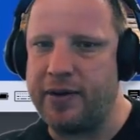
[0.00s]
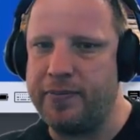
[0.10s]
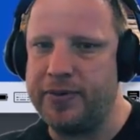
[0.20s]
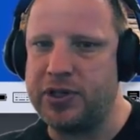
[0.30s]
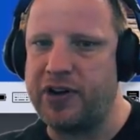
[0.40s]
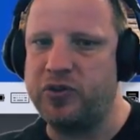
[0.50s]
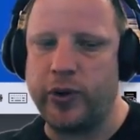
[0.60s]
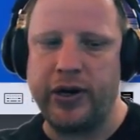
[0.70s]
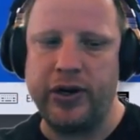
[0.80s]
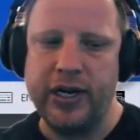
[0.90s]

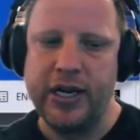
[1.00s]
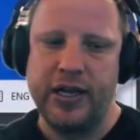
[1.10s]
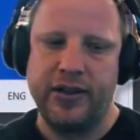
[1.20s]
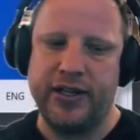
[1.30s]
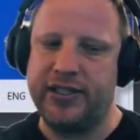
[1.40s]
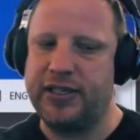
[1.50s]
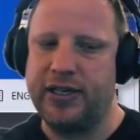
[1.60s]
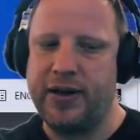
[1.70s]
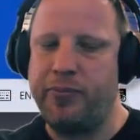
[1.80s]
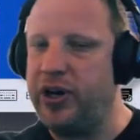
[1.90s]
software, this
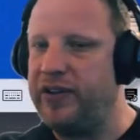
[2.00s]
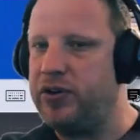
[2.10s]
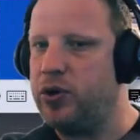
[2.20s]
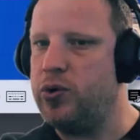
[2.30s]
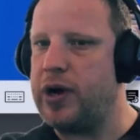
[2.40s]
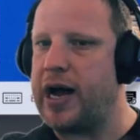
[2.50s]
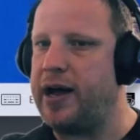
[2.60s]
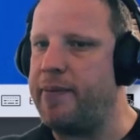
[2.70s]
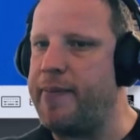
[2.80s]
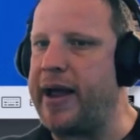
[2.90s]
preview
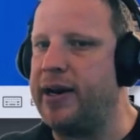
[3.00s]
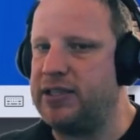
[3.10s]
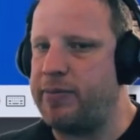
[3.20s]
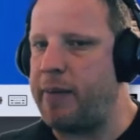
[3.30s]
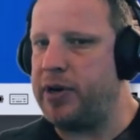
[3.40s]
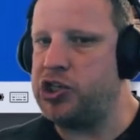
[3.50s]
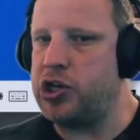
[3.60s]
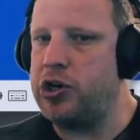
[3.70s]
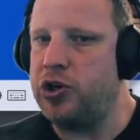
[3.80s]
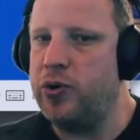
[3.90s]
mechanism I'm going to show
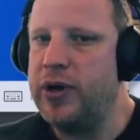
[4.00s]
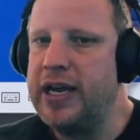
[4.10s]
you,